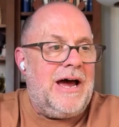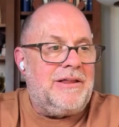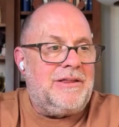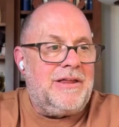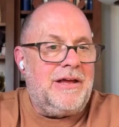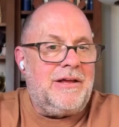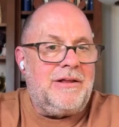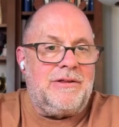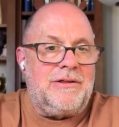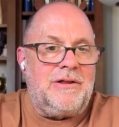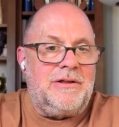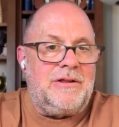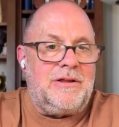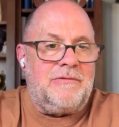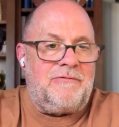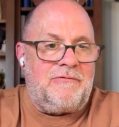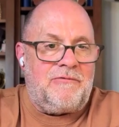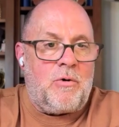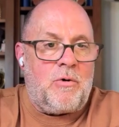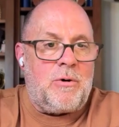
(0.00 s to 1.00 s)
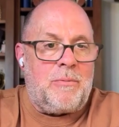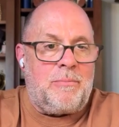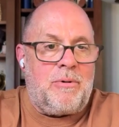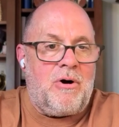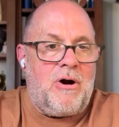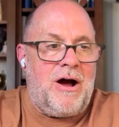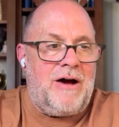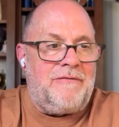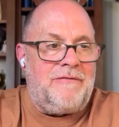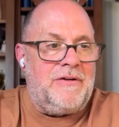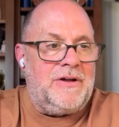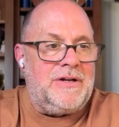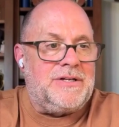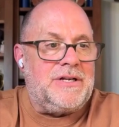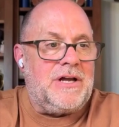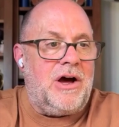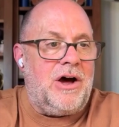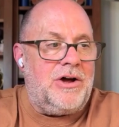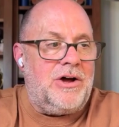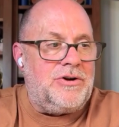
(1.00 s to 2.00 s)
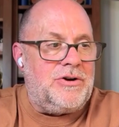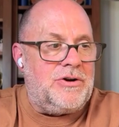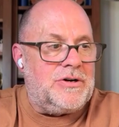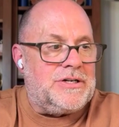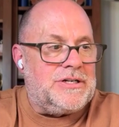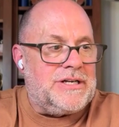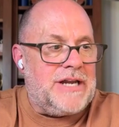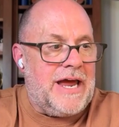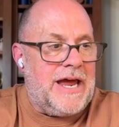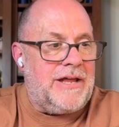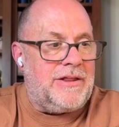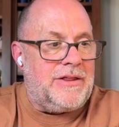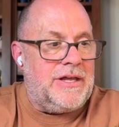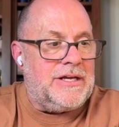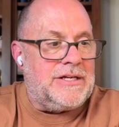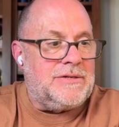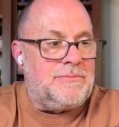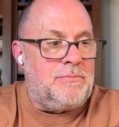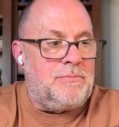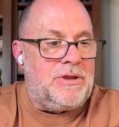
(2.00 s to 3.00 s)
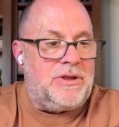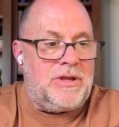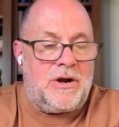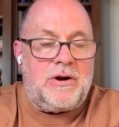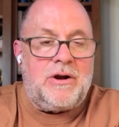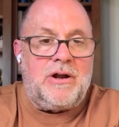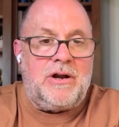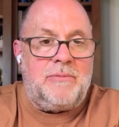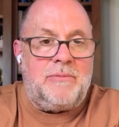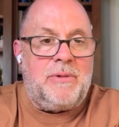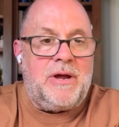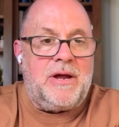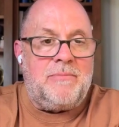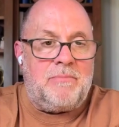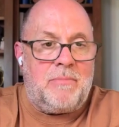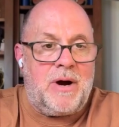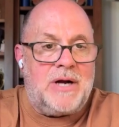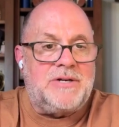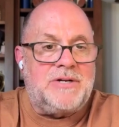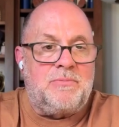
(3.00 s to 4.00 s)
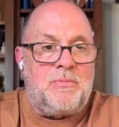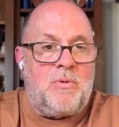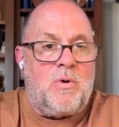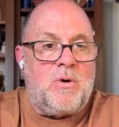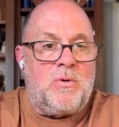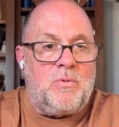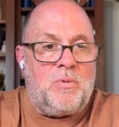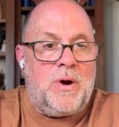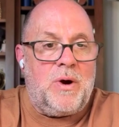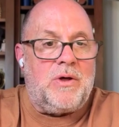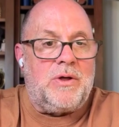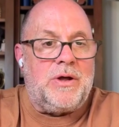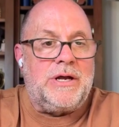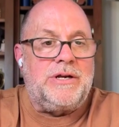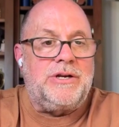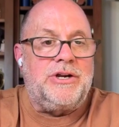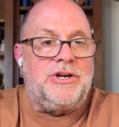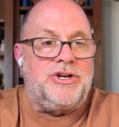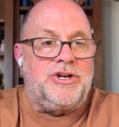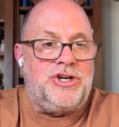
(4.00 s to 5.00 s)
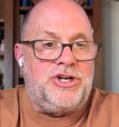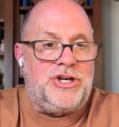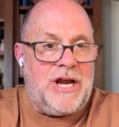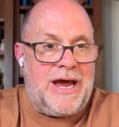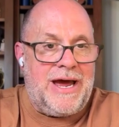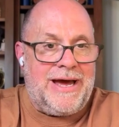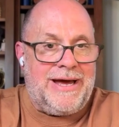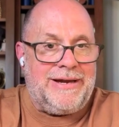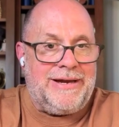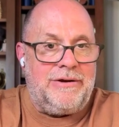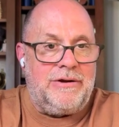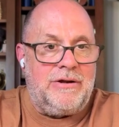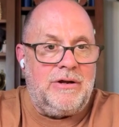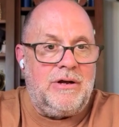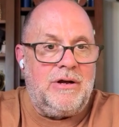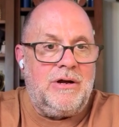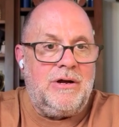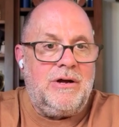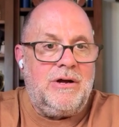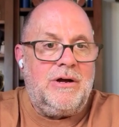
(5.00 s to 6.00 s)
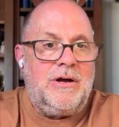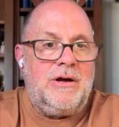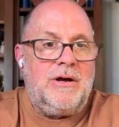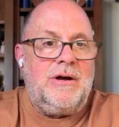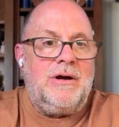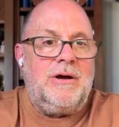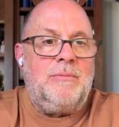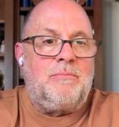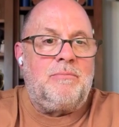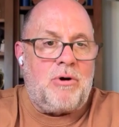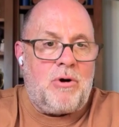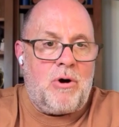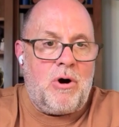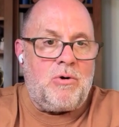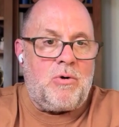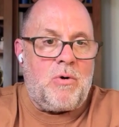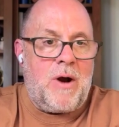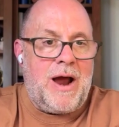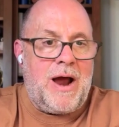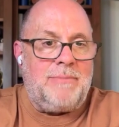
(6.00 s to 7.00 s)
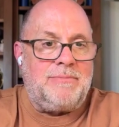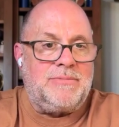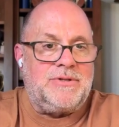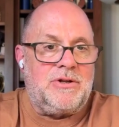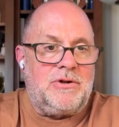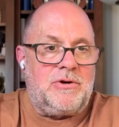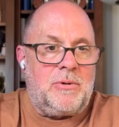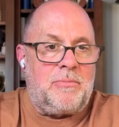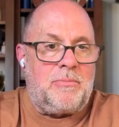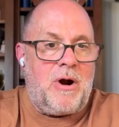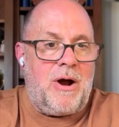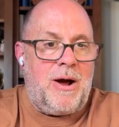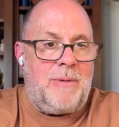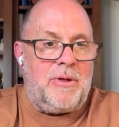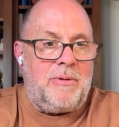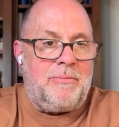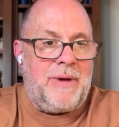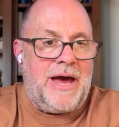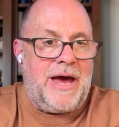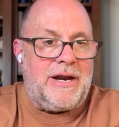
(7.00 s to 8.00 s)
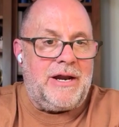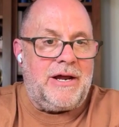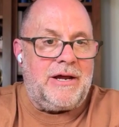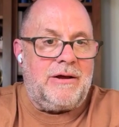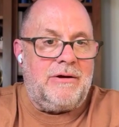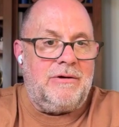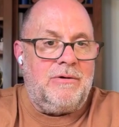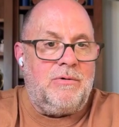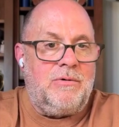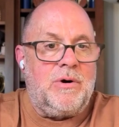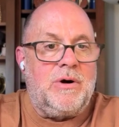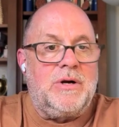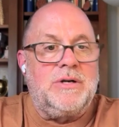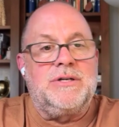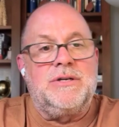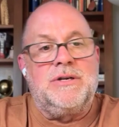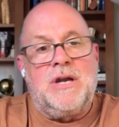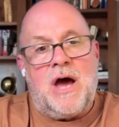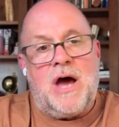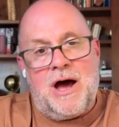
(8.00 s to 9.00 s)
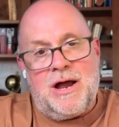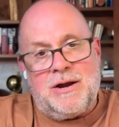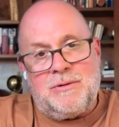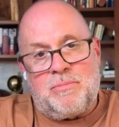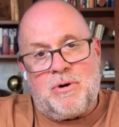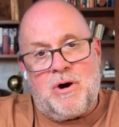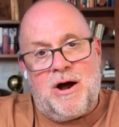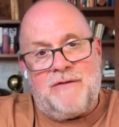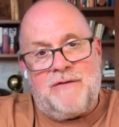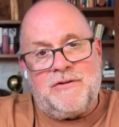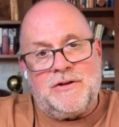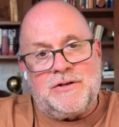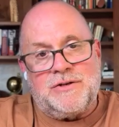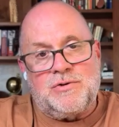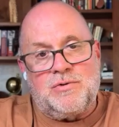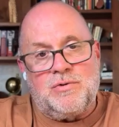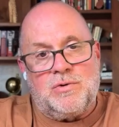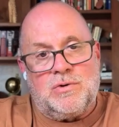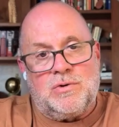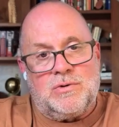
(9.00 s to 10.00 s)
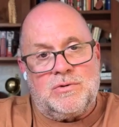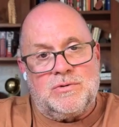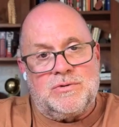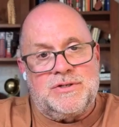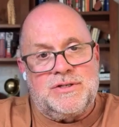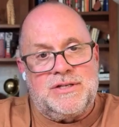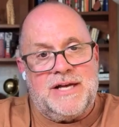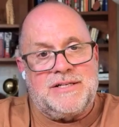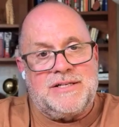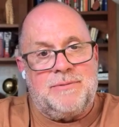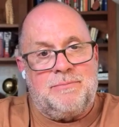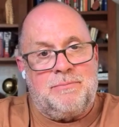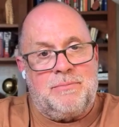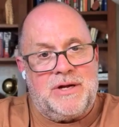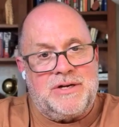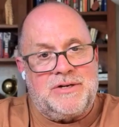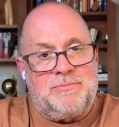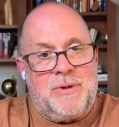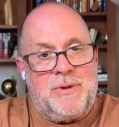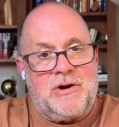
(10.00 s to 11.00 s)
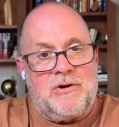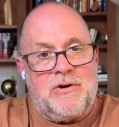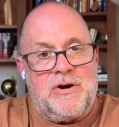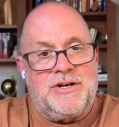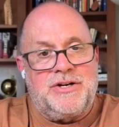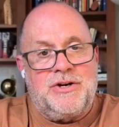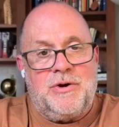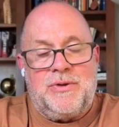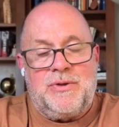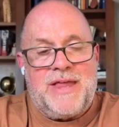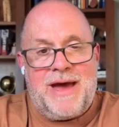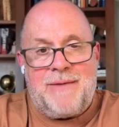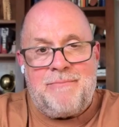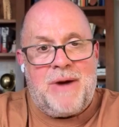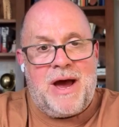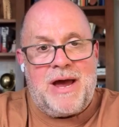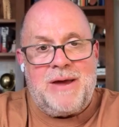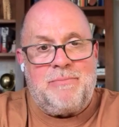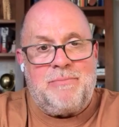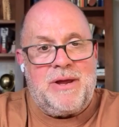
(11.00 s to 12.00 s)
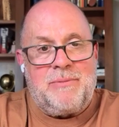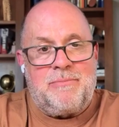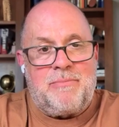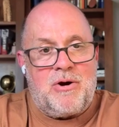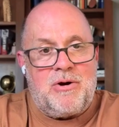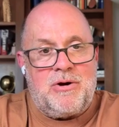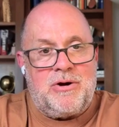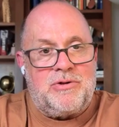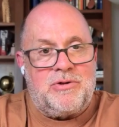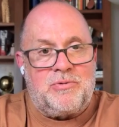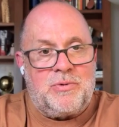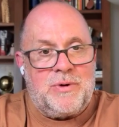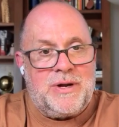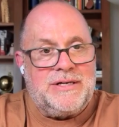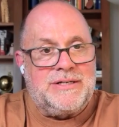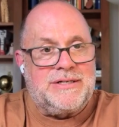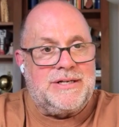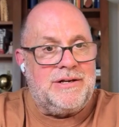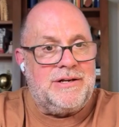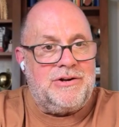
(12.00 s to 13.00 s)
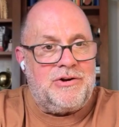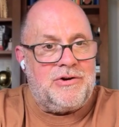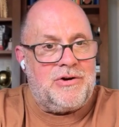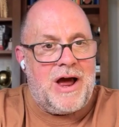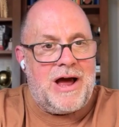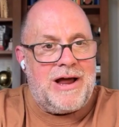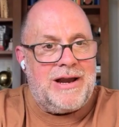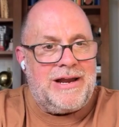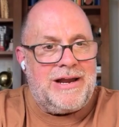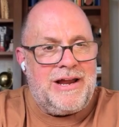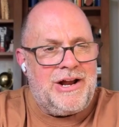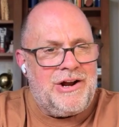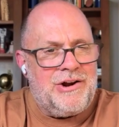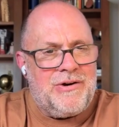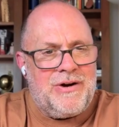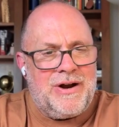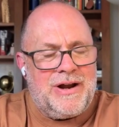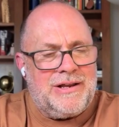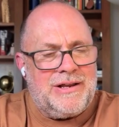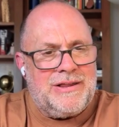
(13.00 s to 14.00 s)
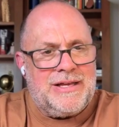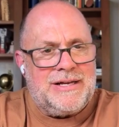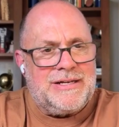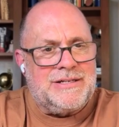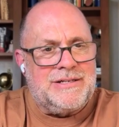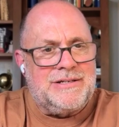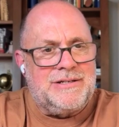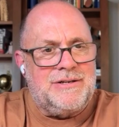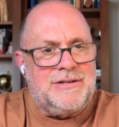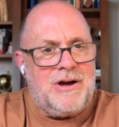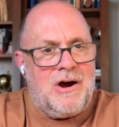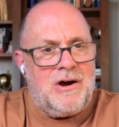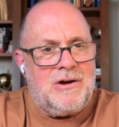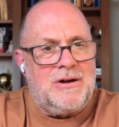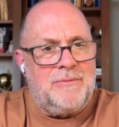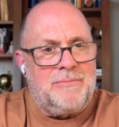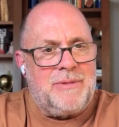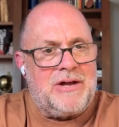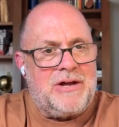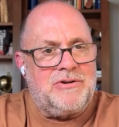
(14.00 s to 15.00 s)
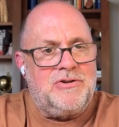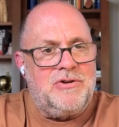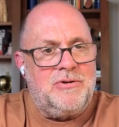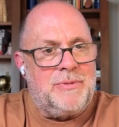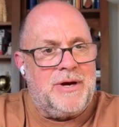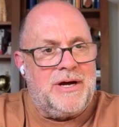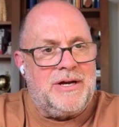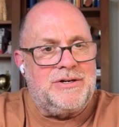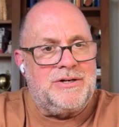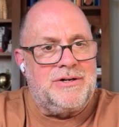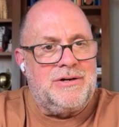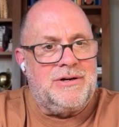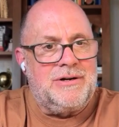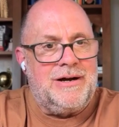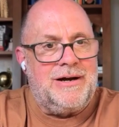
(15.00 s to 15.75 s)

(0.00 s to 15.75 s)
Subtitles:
think that the for-profits understand this, but they're going to be much more willing to shed programs that are problematic. Whereas nonprofit schools, that's a much bigger issue. And that might be part of the reason you're not hearing this talked about too much.